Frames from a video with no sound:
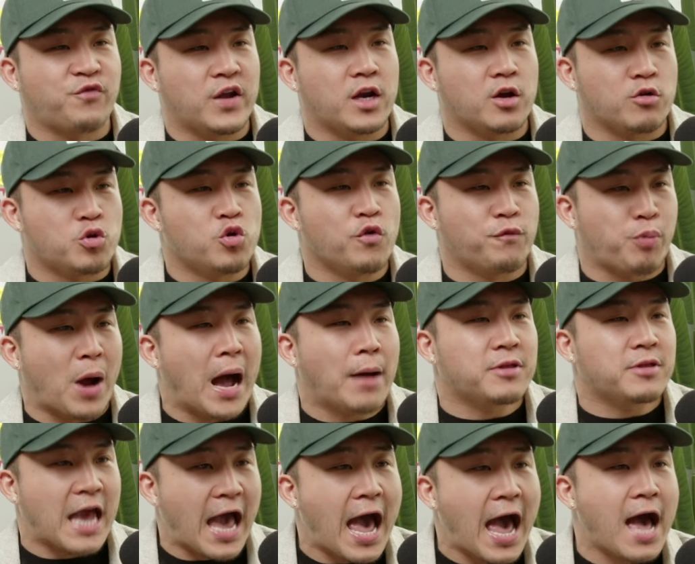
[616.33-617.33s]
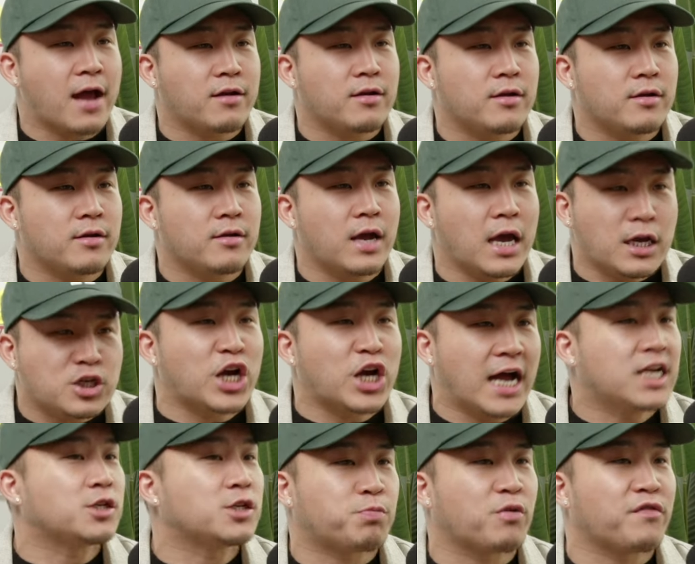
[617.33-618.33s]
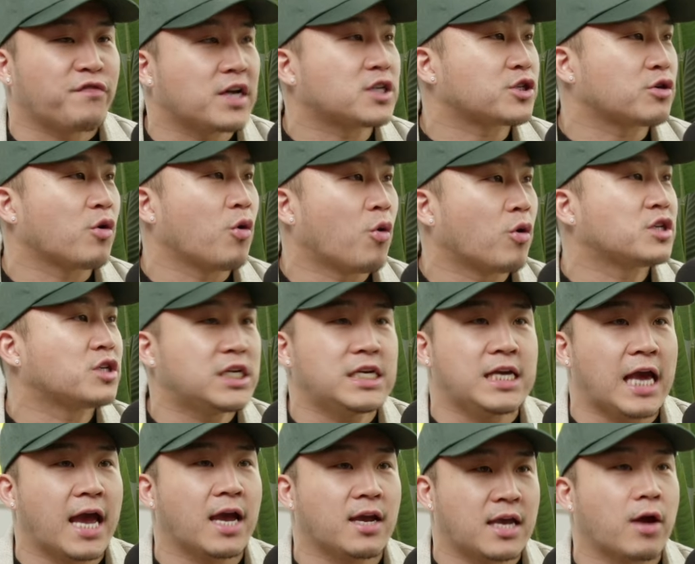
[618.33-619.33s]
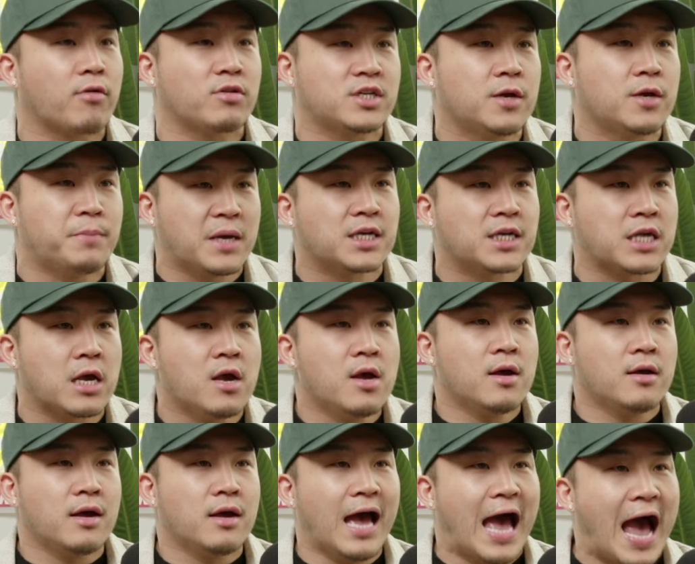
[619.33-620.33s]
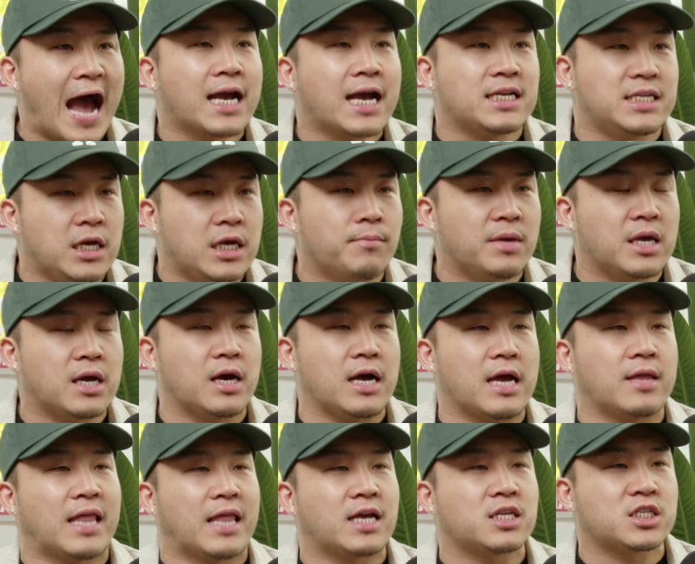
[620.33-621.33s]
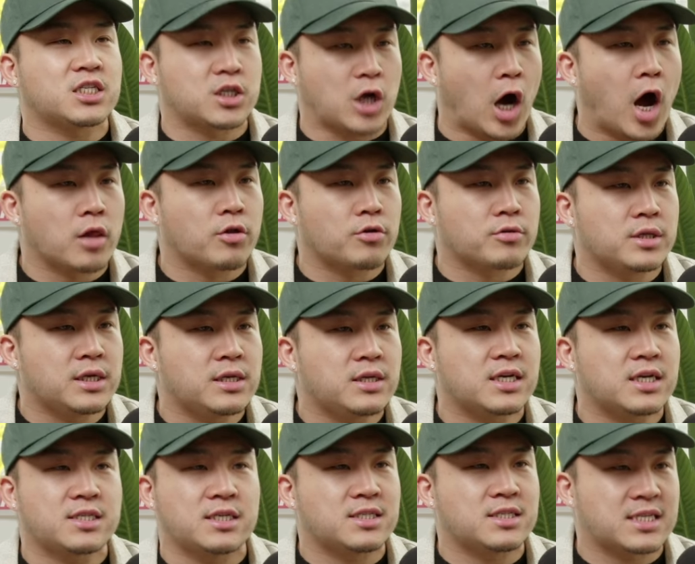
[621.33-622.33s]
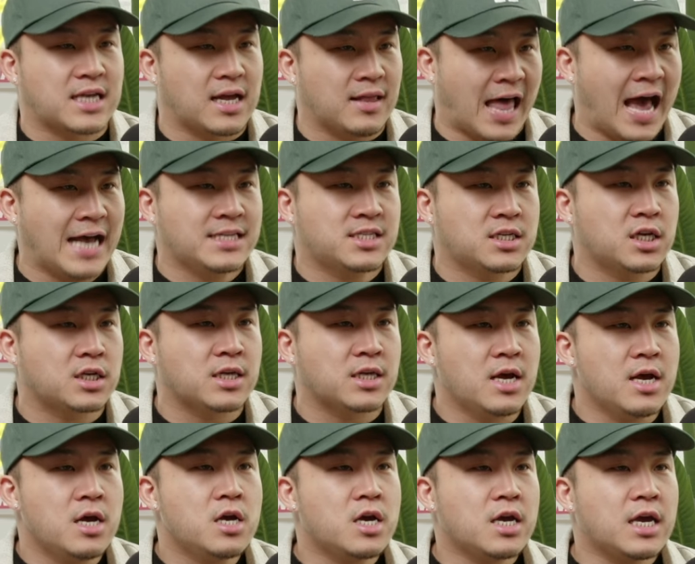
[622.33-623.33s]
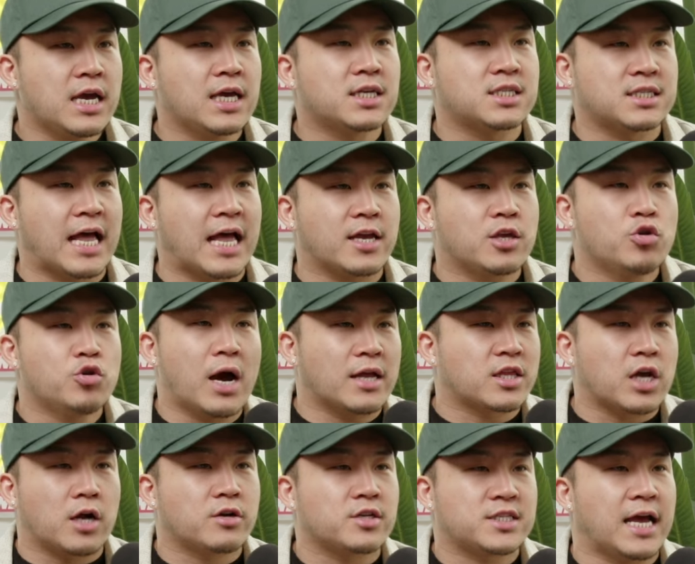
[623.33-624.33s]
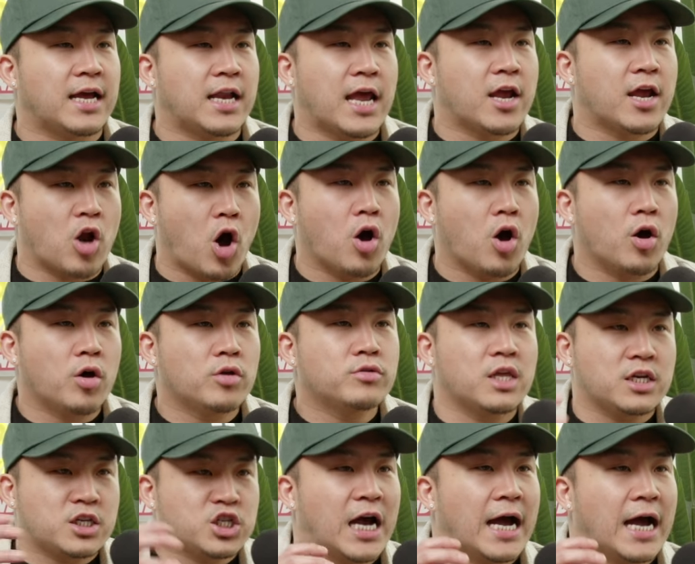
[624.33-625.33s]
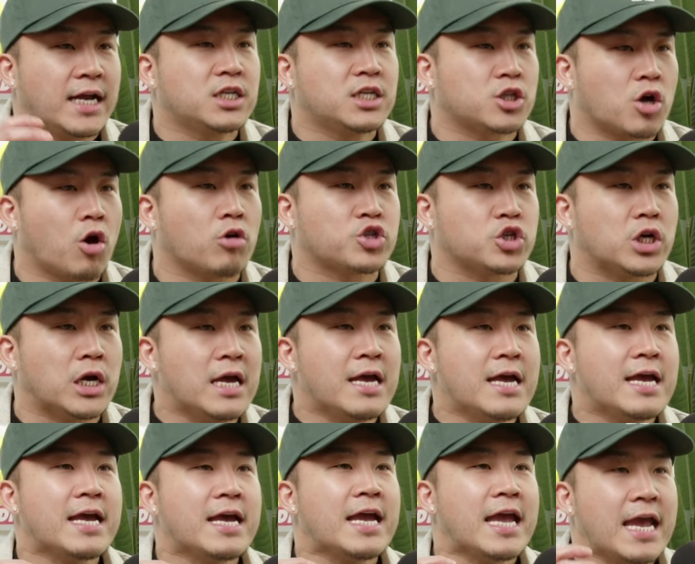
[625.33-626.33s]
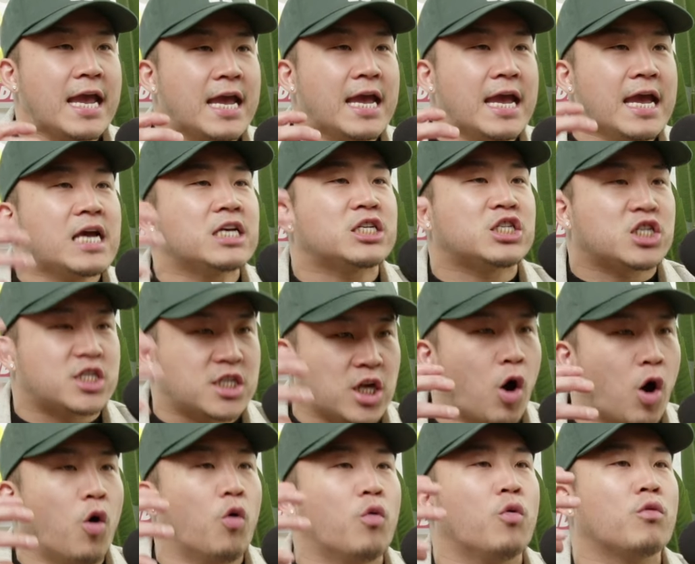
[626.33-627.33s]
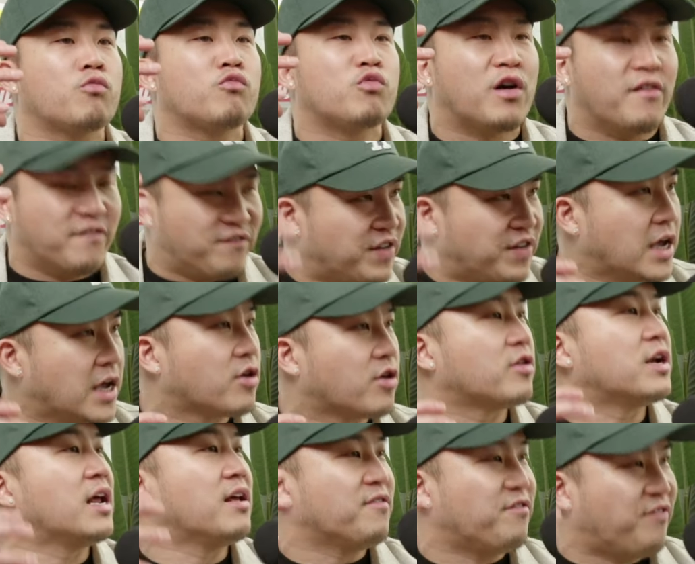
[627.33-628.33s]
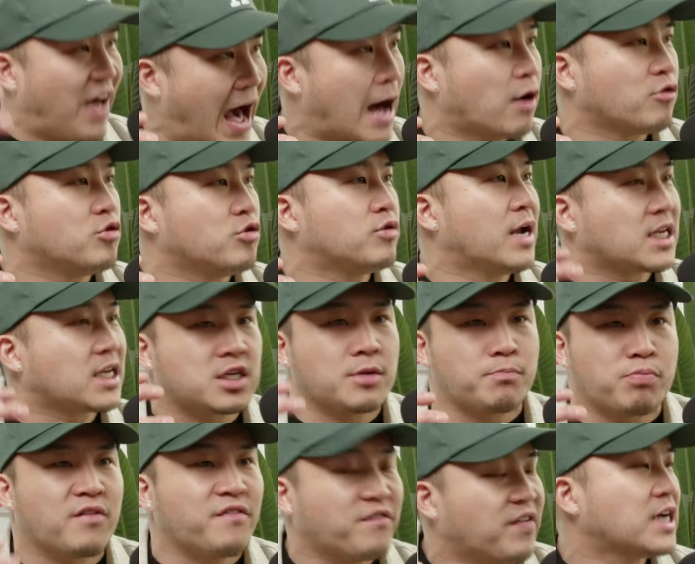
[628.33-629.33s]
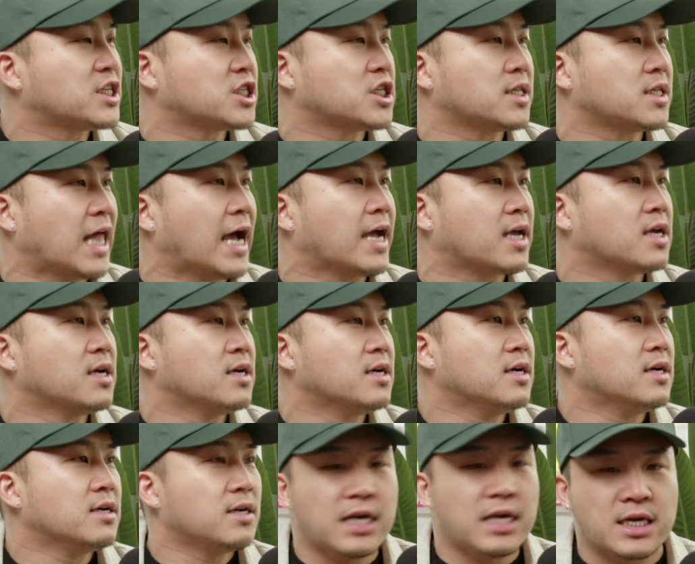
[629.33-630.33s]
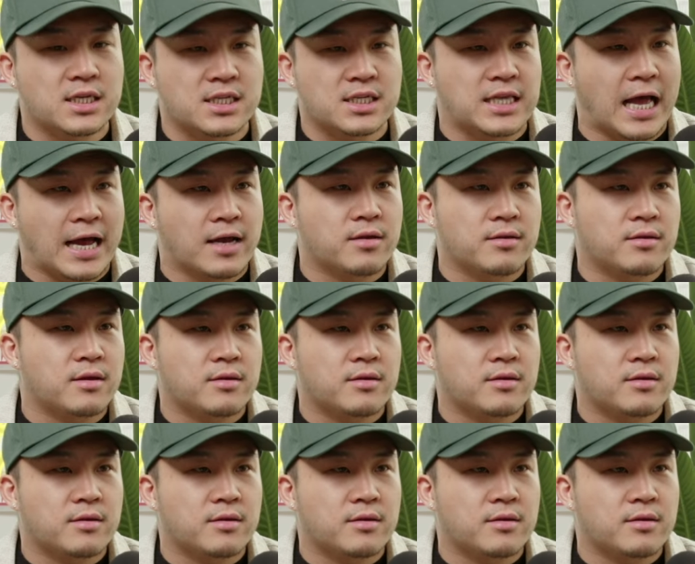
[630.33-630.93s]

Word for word: video, you've probably had a Chinese professor or TA guaranteed because no. academia and like scholarliness and scholastics, it's like you have to understand in the Chinese culture is so revered and valued yeah. as a profession. Like yeah. it's like